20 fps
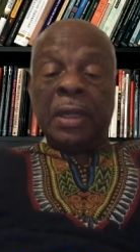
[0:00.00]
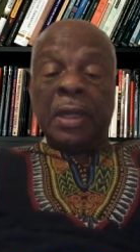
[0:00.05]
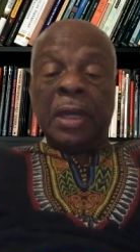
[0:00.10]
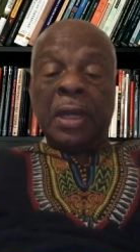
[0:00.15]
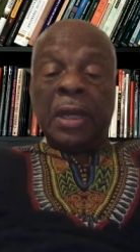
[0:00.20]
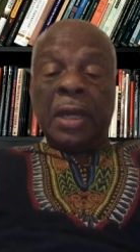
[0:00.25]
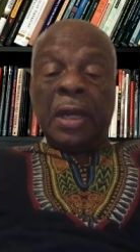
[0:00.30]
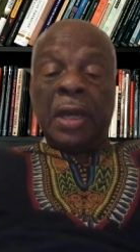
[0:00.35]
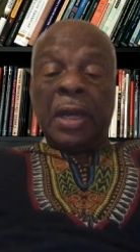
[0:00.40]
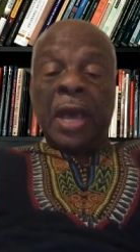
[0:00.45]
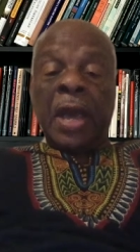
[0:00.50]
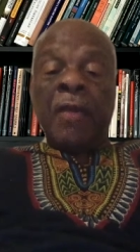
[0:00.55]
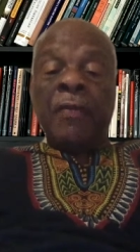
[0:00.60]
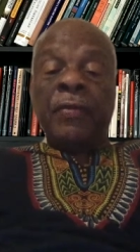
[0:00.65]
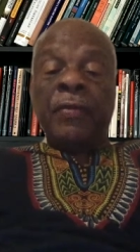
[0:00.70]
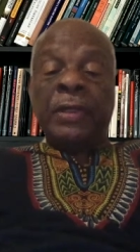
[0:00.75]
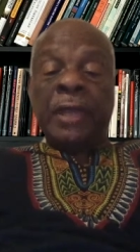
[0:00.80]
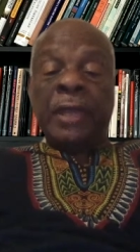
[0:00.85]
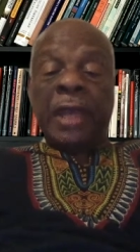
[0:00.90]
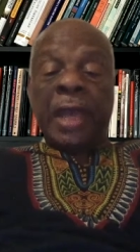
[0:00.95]
average
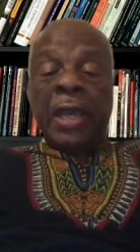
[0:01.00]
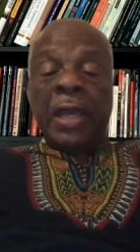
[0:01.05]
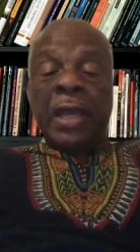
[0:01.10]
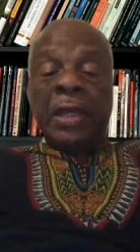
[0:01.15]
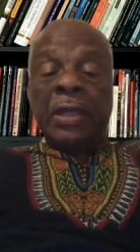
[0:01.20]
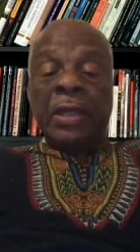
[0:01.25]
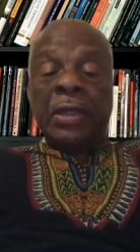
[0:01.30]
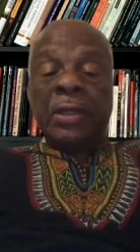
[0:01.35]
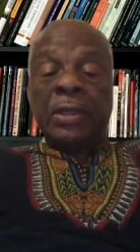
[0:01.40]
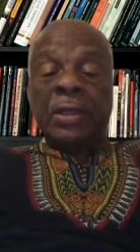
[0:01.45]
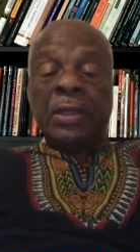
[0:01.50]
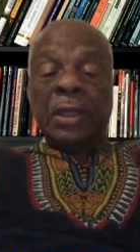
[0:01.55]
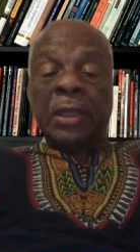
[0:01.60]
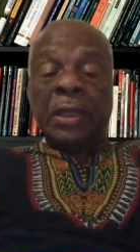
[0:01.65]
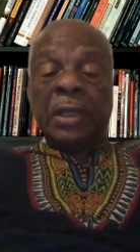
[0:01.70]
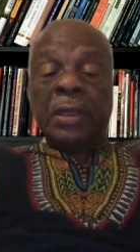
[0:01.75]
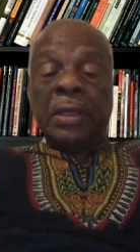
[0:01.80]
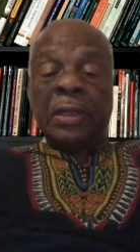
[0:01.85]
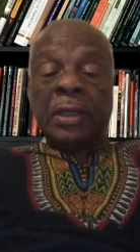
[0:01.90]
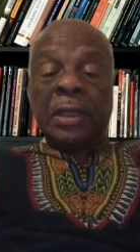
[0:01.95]
age in
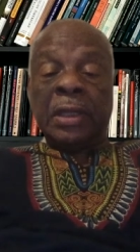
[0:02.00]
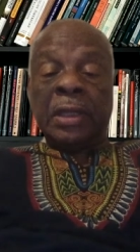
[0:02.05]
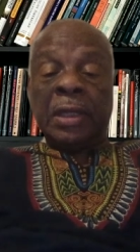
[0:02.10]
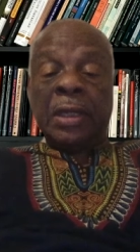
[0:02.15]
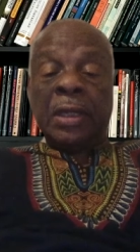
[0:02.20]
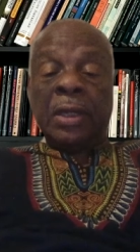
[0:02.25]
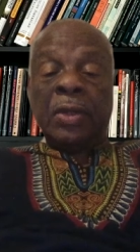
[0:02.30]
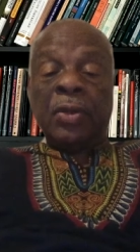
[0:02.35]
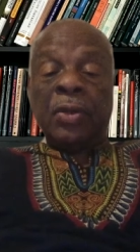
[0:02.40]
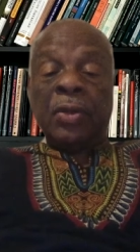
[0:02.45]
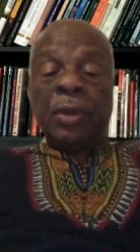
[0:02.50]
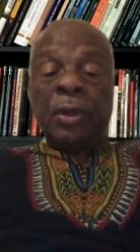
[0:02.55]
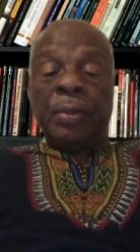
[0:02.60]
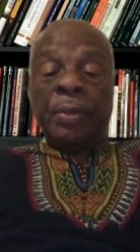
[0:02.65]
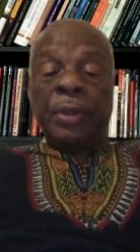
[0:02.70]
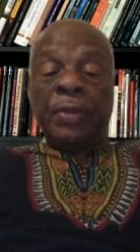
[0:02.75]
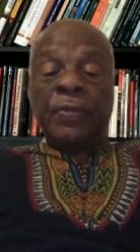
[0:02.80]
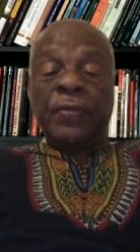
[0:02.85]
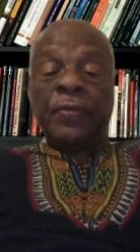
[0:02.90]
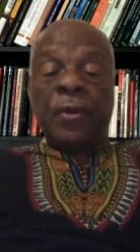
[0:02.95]
Europe is
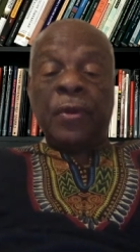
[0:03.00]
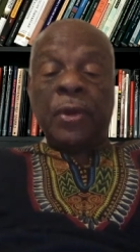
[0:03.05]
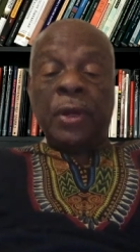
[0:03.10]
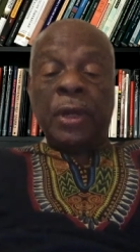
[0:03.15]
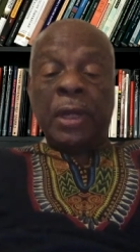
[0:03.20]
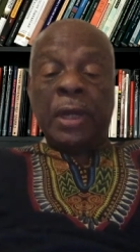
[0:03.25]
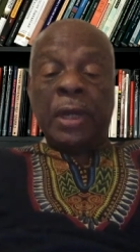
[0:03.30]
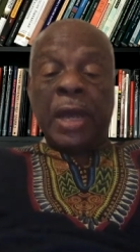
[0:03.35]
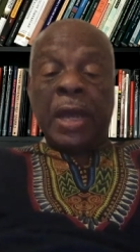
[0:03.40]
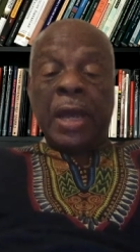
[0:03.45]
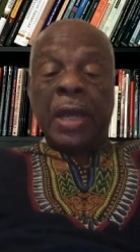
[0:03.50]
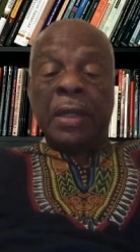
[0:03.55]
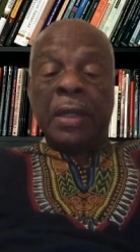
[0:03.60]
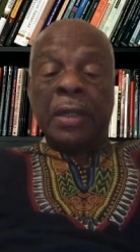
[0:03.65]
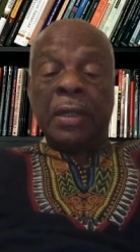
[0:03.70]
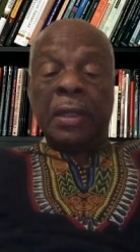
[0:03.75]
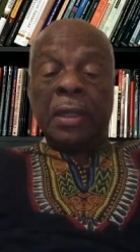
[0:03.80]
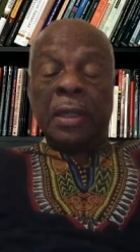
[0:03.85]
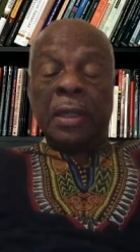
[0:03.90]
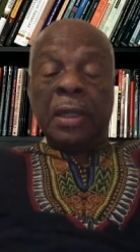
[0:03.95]
49
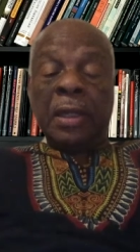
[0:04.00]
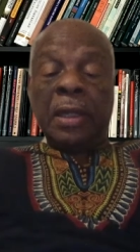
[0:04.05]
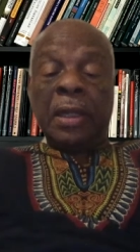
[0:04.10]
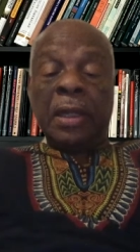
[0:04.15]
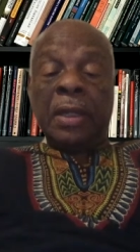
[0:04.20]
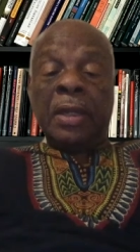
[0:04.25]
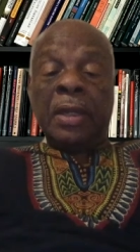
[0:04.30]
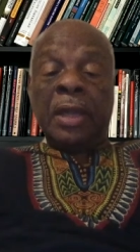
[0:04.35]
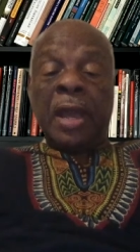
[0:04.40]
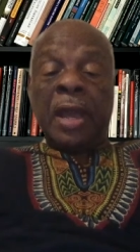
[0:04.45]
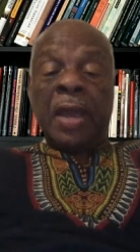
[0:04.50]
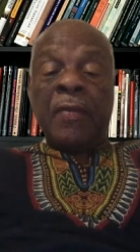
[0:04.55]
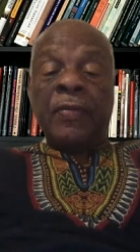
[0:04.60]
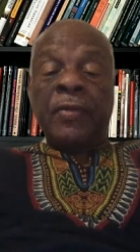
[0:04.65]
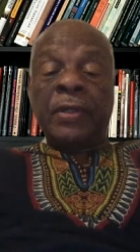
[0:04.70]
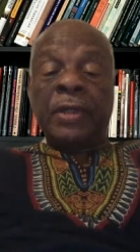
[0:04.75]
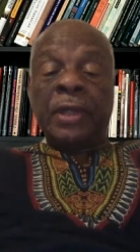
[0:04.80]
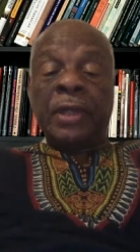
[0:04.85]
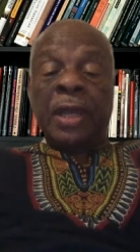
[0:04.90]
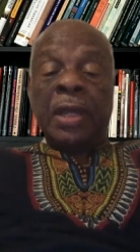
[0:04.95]
and the average
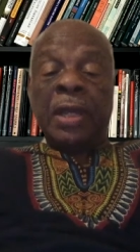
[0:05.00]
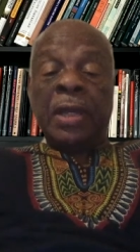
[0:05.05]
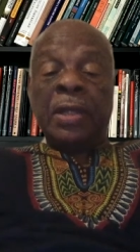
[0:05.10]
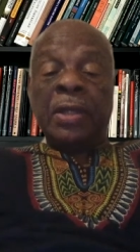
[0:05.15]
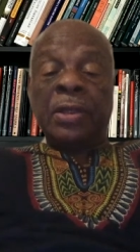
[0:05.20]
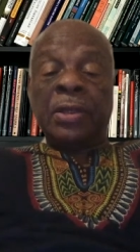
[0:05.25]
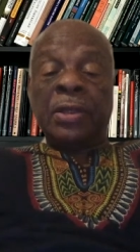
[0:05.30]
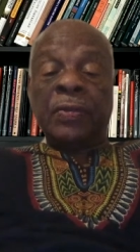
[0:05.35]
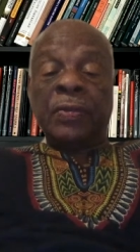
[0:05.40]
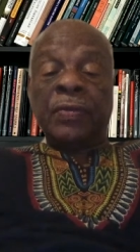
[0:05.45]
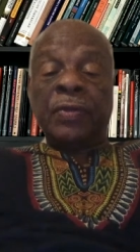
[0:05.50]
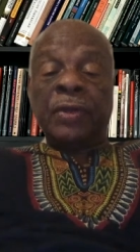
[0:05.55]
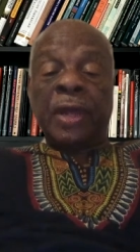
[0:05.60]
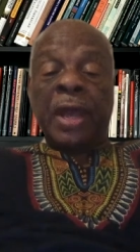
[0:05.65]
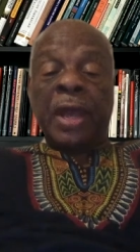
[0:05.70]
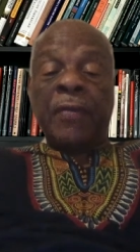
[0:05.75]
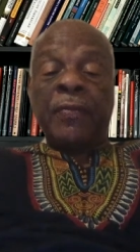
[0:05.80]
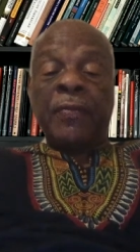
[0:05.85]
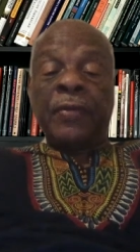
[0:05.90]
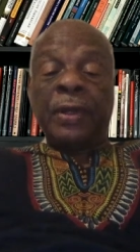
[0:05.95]
age of the
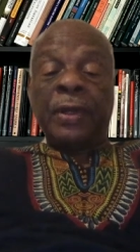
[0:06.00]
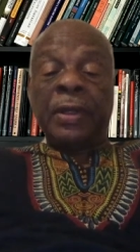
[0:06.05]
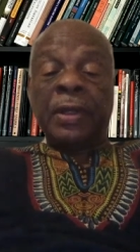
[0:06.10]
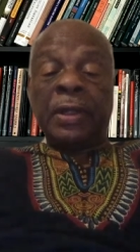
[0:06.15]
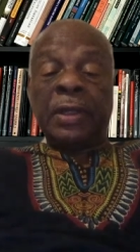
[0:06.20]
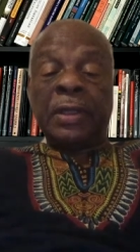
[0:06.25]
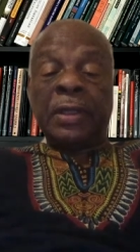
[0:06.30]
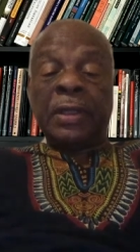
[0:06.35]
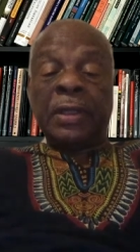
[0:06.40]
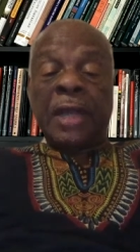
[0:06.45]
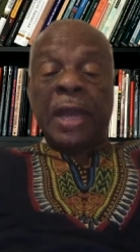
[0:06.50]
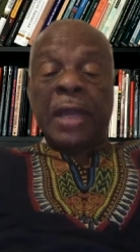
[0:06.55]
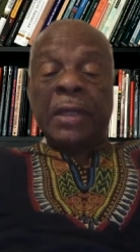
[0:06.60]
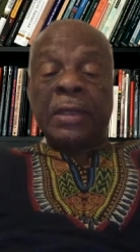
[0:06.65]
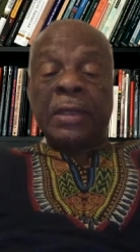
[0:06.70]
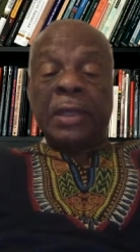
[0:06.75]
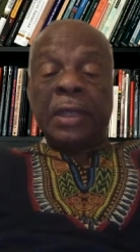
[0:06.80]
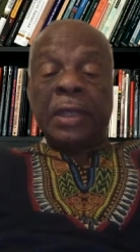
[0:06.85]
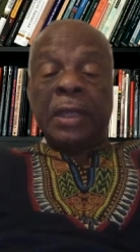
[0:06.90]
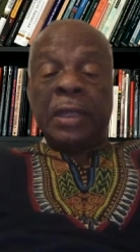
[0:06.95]
African is
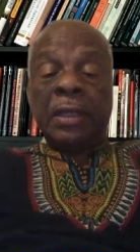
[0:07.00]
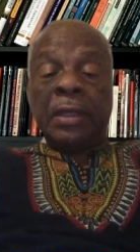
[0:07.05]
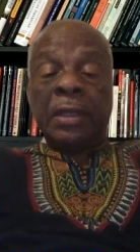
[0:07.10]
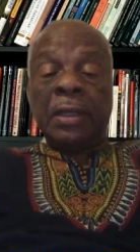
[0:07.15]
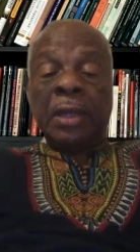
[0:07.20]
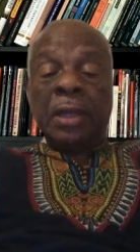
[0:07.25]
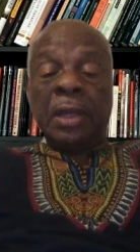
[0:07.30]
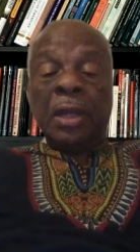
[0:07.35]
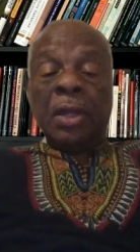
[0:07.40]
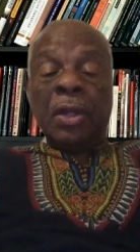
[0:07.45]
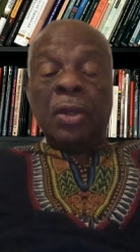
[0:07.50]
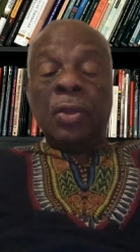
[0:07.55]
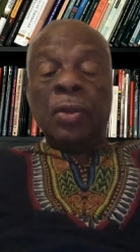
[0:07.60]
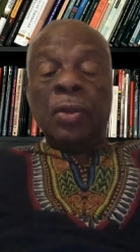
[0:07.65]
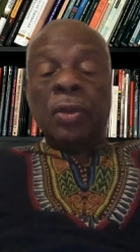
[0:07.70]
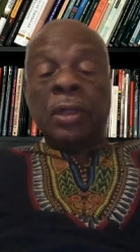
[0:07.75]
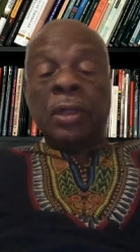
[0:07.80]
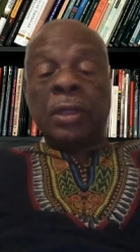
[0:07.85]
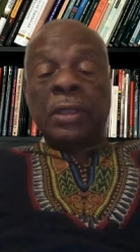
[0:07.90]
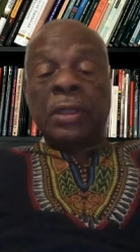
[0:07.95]
19, you can
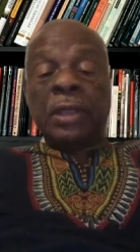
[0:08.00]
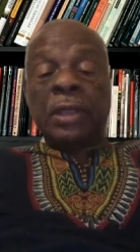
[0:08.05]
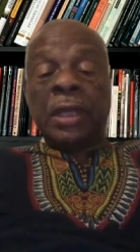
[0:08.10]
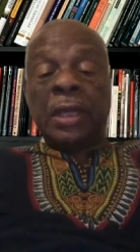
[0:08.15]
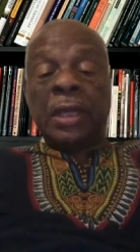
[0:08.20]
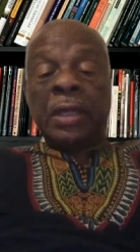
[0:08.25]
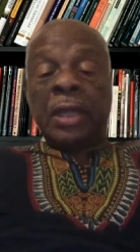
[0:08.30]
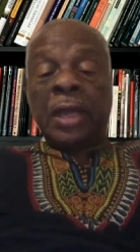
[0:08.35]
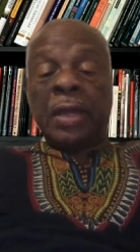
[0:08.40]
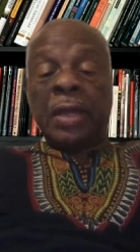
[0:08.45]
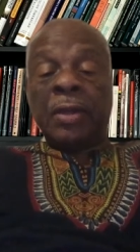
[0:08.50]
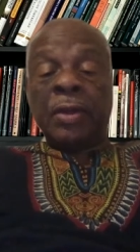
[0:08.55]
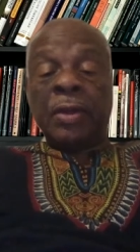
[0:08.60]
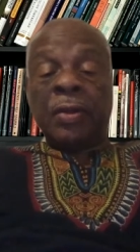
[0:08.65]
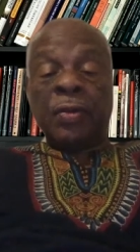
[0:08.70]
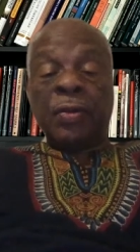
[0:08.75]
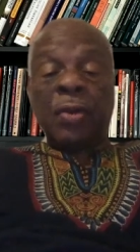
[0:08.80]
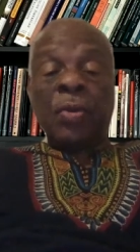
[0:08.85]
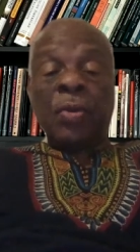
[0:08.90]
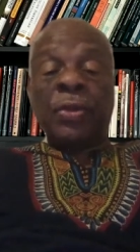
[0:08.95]
see that the
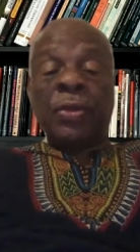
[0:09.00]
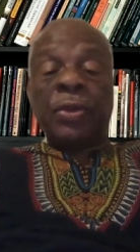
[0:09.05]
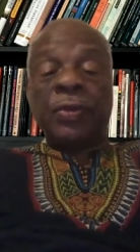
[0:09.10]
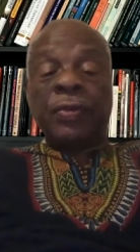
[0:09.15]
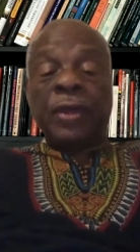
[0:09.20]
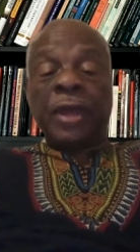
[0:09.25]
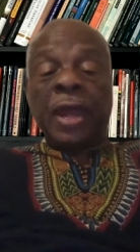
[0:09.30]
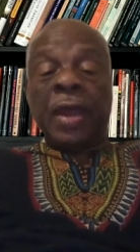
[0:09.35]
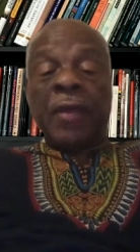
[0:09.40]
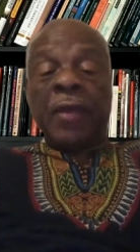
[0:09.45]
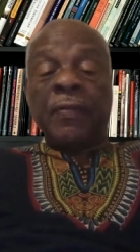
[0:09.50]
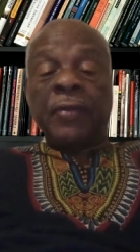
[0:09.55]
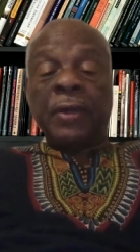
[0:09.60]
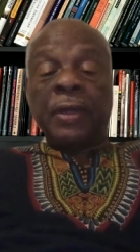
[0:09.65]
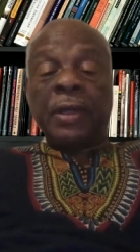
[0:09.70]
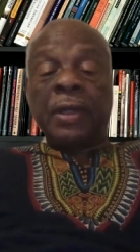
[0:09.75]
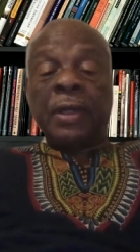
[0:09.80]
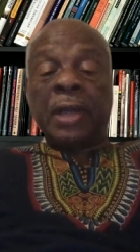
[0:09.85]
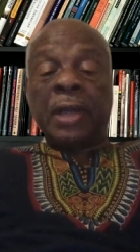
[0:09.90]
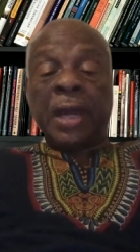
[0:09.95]
growth of the African
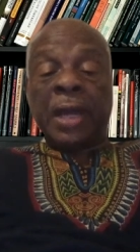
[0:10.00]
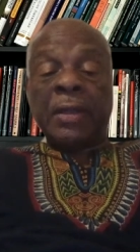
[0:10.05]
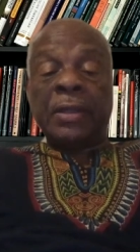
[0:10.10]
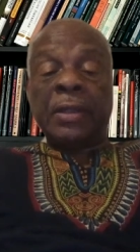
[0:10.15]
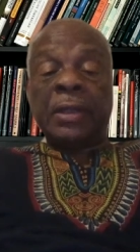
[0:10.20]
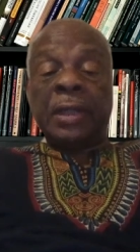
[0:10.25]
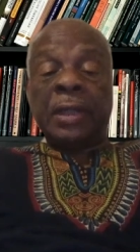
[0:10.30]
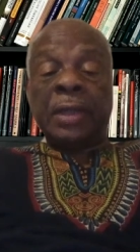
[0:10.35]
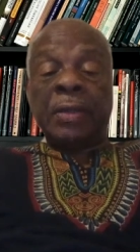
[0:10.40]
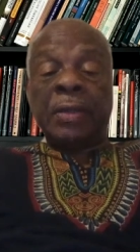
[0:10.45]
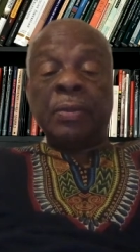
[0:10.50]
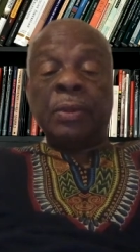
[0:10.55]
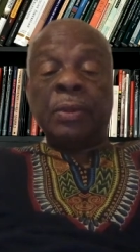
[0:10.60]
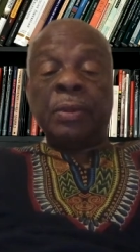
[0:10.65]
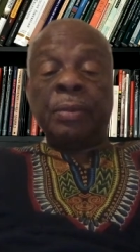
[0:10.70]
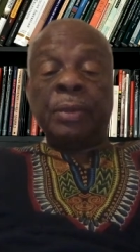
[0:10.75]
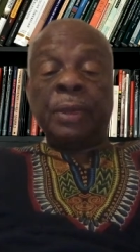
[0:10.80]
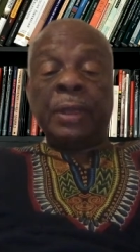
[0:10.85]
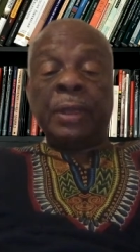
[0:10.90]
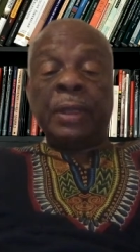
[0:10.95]
continent will be
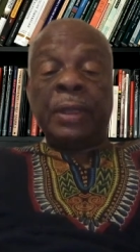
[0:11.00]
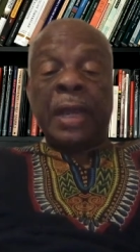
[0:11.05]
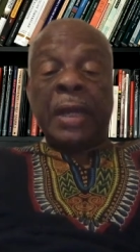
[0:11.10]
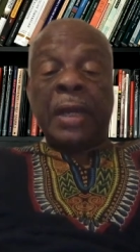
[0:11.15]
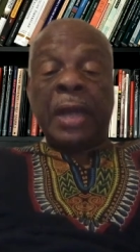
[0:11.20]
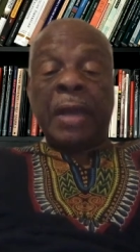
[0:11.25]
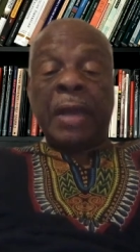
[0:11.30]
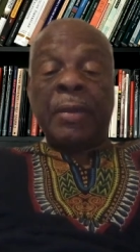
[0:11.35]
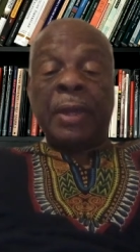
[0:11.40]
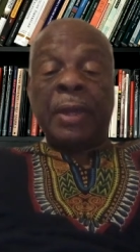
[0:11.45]
dynamic